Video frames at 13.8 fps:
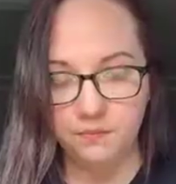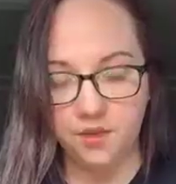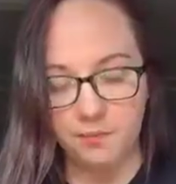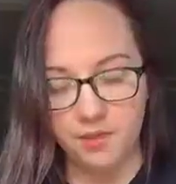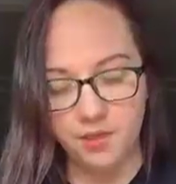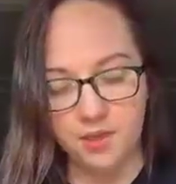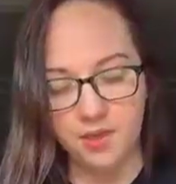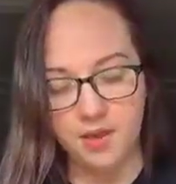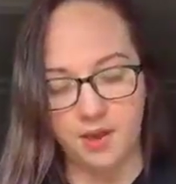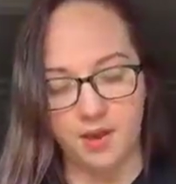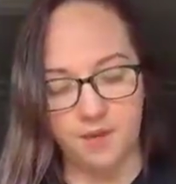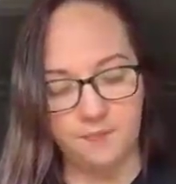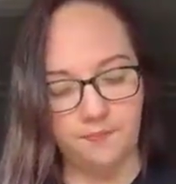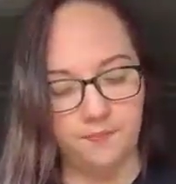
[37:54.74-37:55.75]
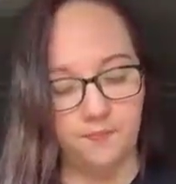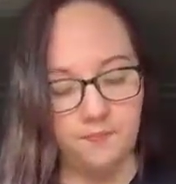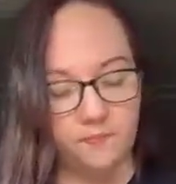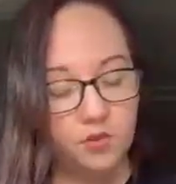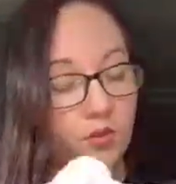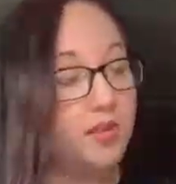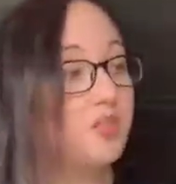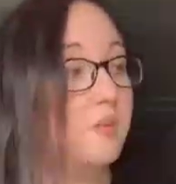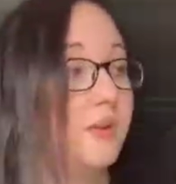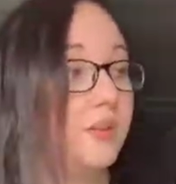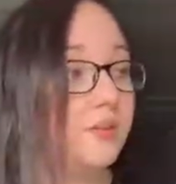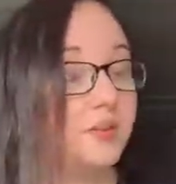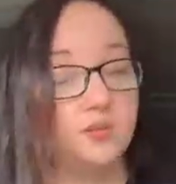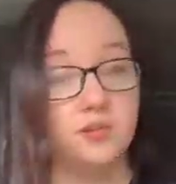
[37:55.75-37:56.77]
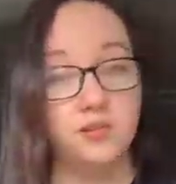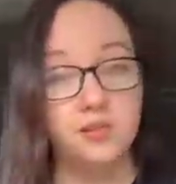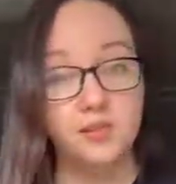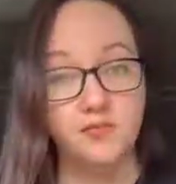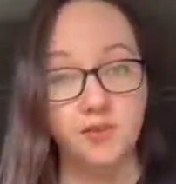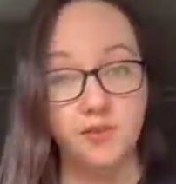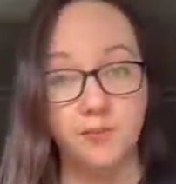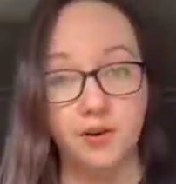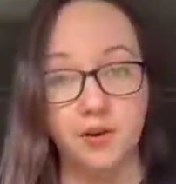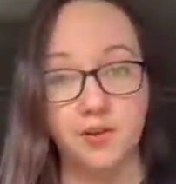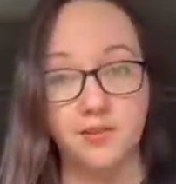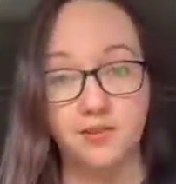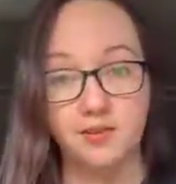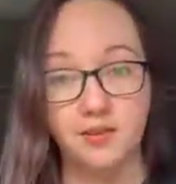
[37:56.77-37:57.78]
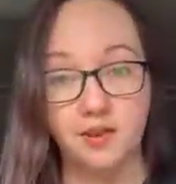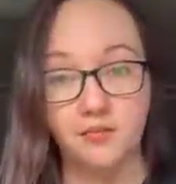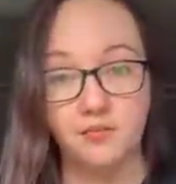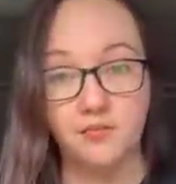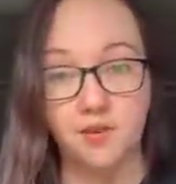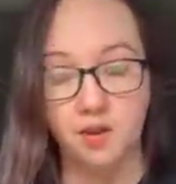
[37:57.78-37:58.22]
But yeah, so that's all my questions for the market stuff.